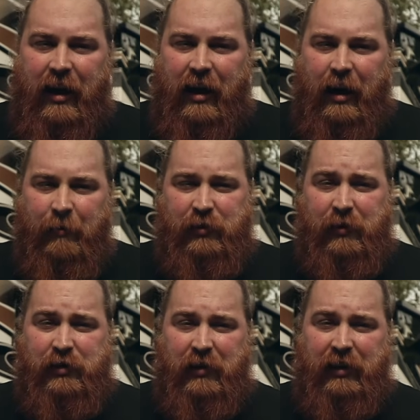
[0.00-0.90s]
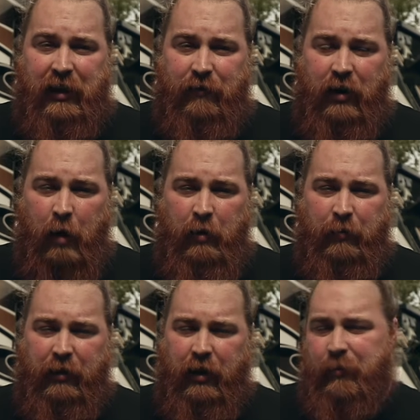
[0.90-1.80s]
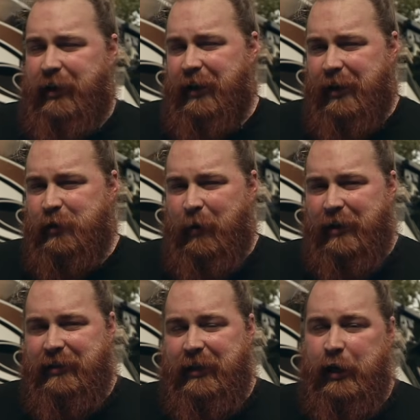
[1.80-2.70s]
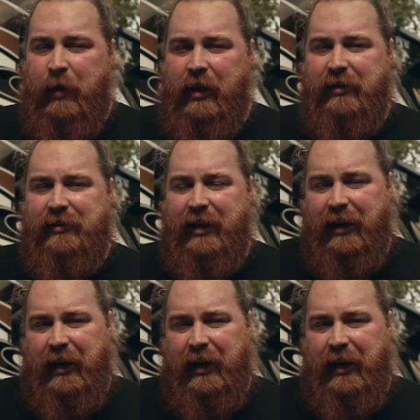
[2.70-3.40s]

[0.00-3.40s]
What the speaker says: as always, you can leave a comment below, but it is best to email us at